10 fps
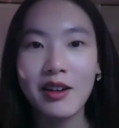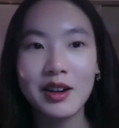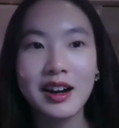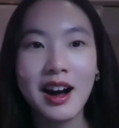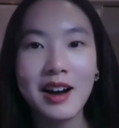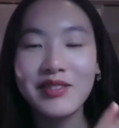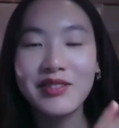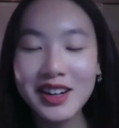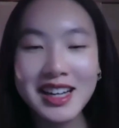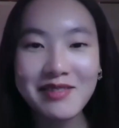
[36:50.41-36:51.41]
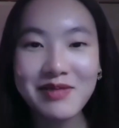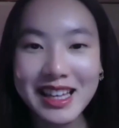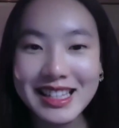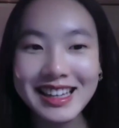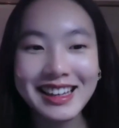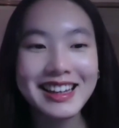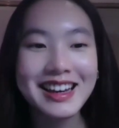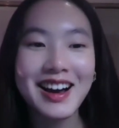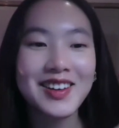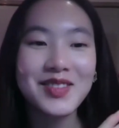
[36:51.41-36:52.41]
our very amazing
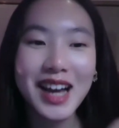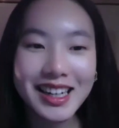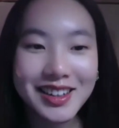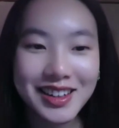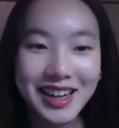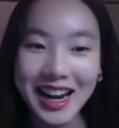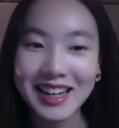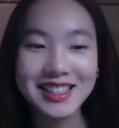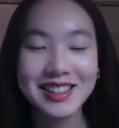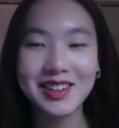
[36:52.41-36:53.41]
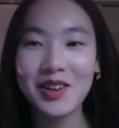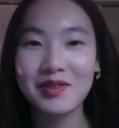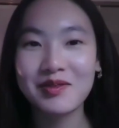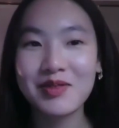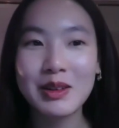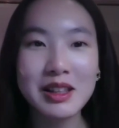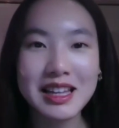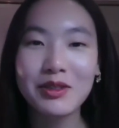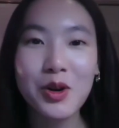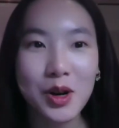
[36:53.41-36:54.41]
editor and, the one
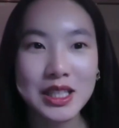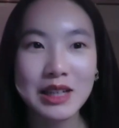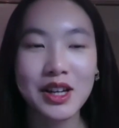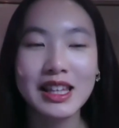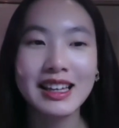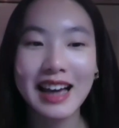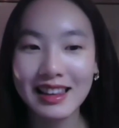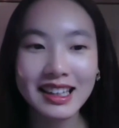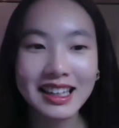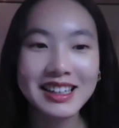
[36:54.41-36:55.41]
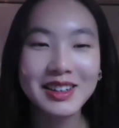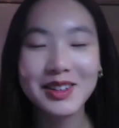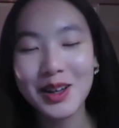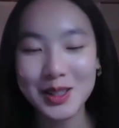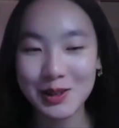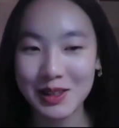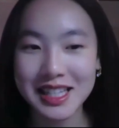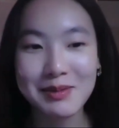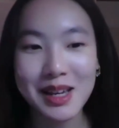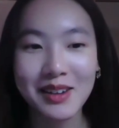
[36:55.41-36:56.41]
that records everything, Kathleen, who's also in
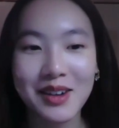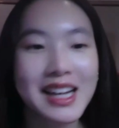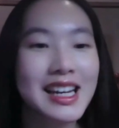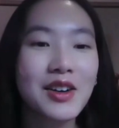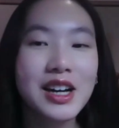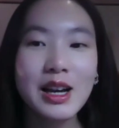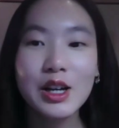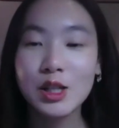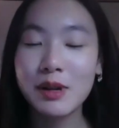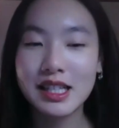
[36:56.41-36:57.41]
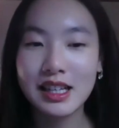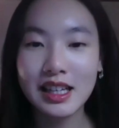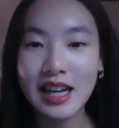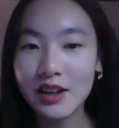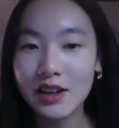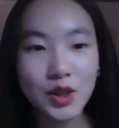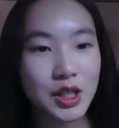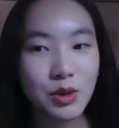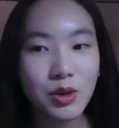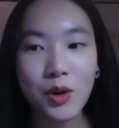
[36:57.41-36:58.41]
this meeting right now, she basically kind of
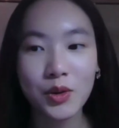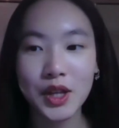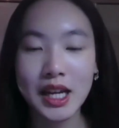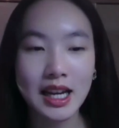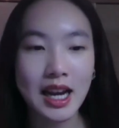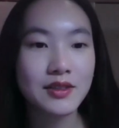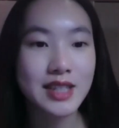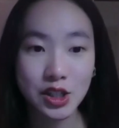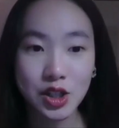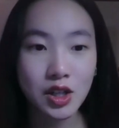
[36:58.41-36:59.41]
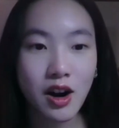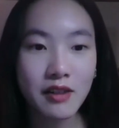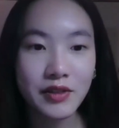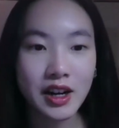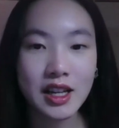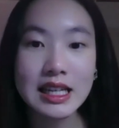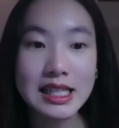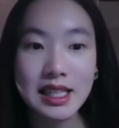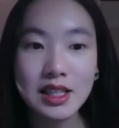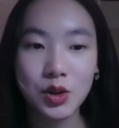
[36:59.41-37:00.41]
looks through the whole thing and kind of section it off very
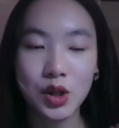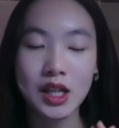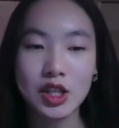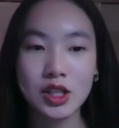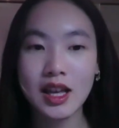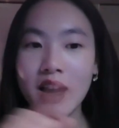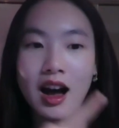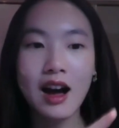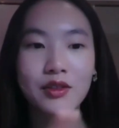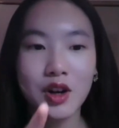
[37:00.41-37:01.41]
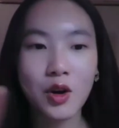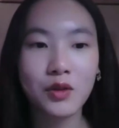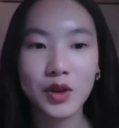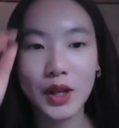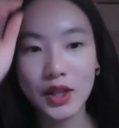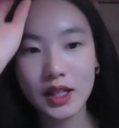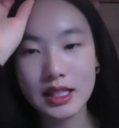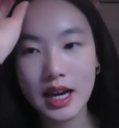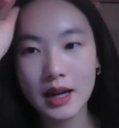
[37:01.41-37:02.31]
easily. So you can just hover over like the